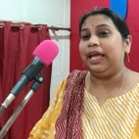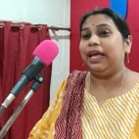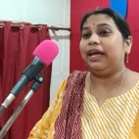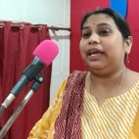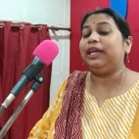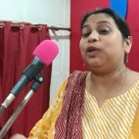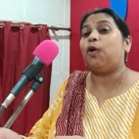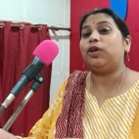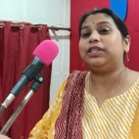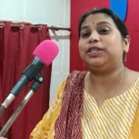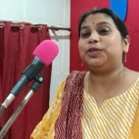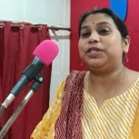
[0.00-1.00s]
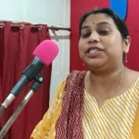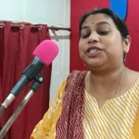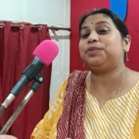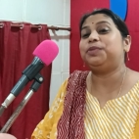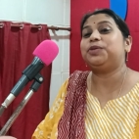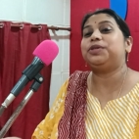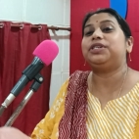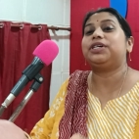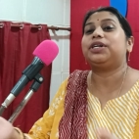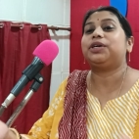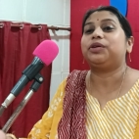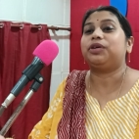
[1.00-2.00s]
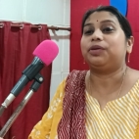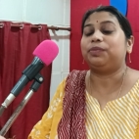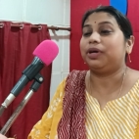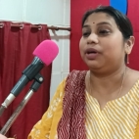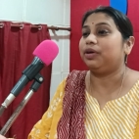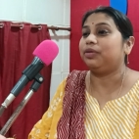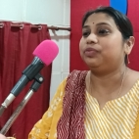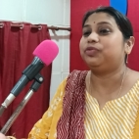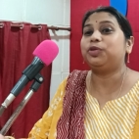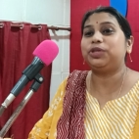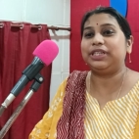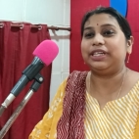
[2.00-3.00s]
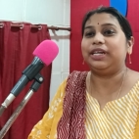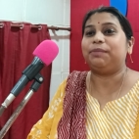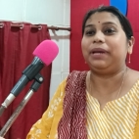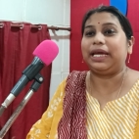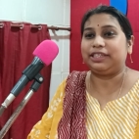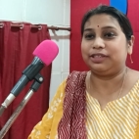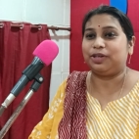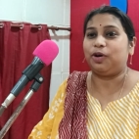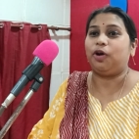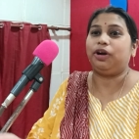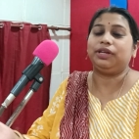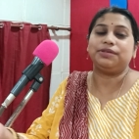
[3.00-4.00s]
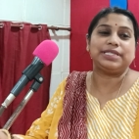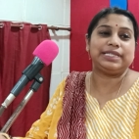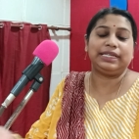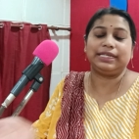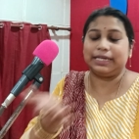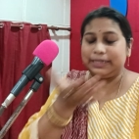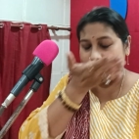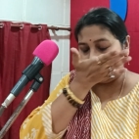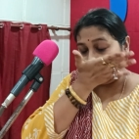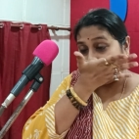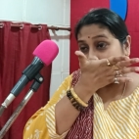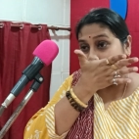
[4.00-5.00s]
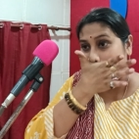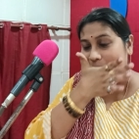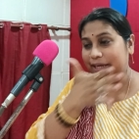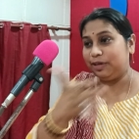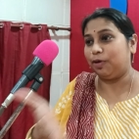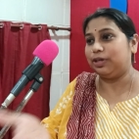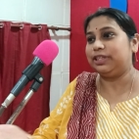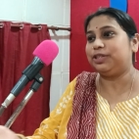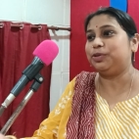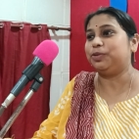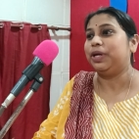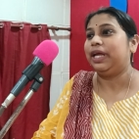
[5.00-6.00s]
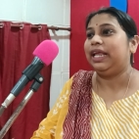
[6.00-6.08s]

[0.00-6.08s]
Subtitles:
in order to distribute the food in a platter, or you see that in order to